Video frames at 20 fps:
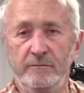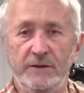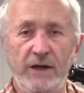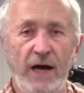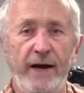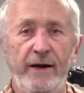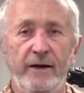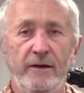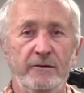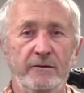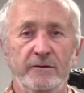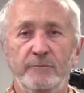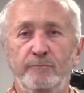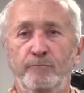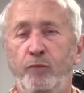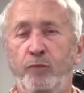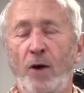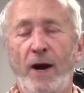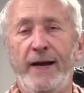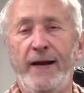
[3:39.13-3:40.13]
tire
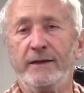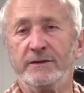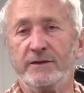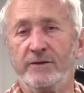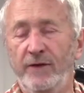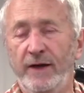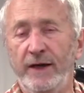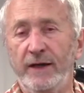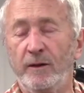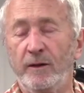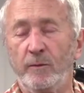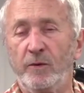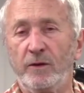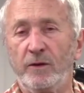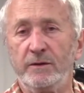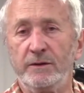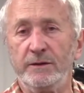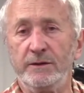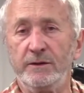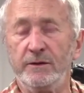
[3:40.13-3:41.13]
brands
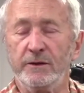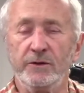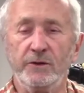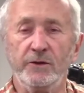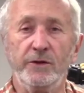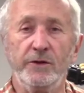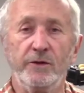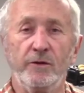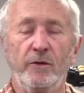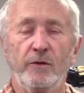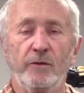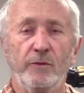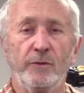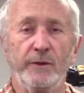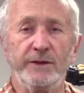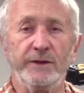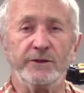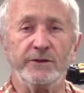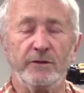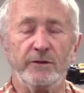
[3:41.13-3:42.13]
available, and you can do your own
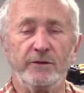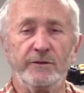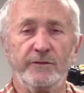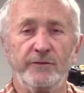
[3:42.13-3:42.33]
research.